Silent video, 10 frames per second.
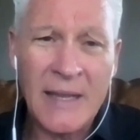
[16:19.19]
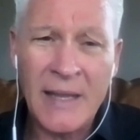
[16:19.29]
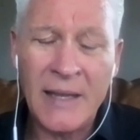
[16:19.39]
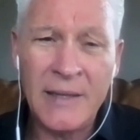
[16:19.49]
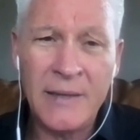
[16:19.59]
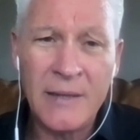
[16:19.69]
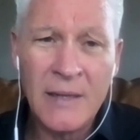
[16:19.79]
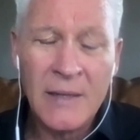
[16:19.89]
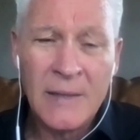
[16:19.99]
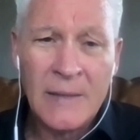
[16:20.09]
And
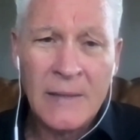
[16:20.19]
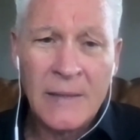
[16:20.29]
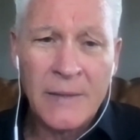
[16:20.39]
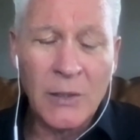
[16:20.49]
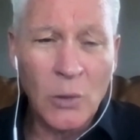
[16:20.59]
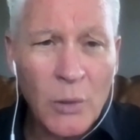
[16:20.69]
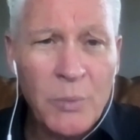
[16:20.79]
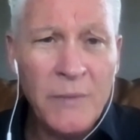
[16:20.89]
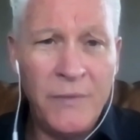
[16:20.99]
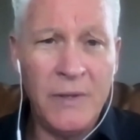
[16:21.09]
the Lord
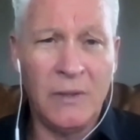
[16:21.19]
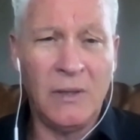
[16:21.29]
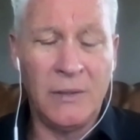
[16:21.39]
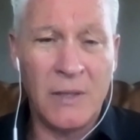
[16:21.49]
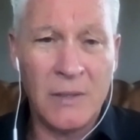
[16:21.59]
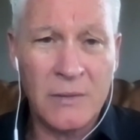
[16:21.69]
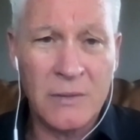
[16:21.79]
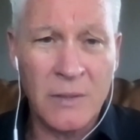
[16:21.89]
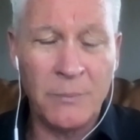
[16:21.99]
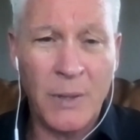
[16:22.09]
revealed
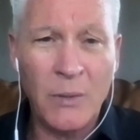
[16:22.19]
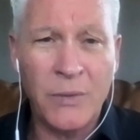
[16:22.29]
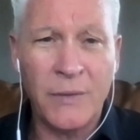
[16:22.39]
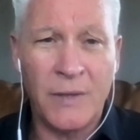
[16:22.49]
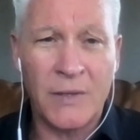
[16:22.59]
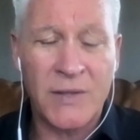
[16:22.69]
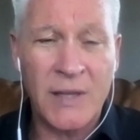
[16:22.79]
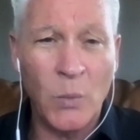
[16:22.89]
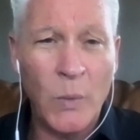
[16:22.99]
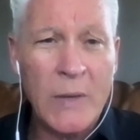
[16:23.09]
to both of us
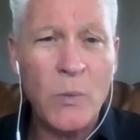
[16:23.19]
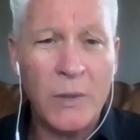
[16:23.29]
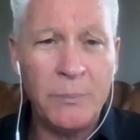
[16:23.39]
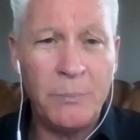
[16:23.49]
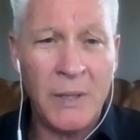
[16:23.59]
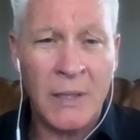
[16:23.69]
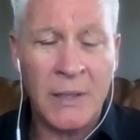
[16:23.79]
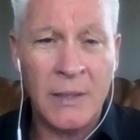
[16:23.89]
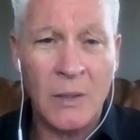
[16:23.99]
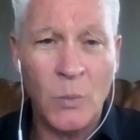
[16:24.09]
that we'd
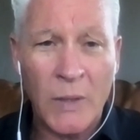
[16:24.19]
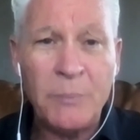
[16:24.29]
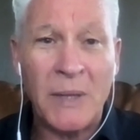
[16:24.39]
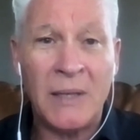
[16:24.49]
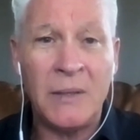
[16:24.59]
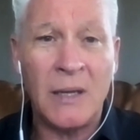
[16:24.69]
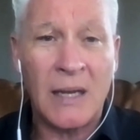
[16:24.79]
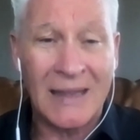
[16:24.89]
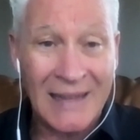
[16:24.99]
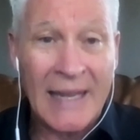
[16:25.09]
been
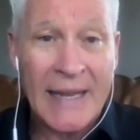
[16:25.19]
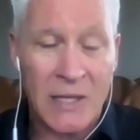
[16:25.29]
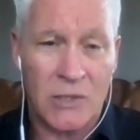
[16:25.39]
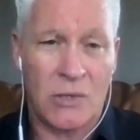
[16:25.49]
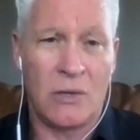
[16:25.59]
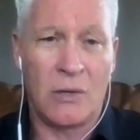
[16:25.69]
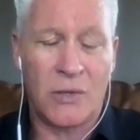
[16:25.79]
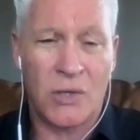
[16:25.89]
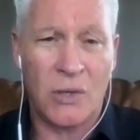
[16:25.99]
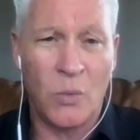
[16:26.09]
a lake
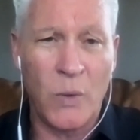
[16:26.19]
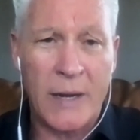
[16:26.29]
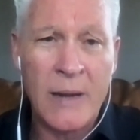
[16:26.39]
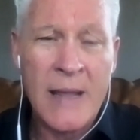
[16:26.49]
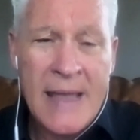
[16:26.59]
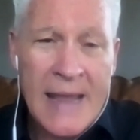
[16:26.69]
church where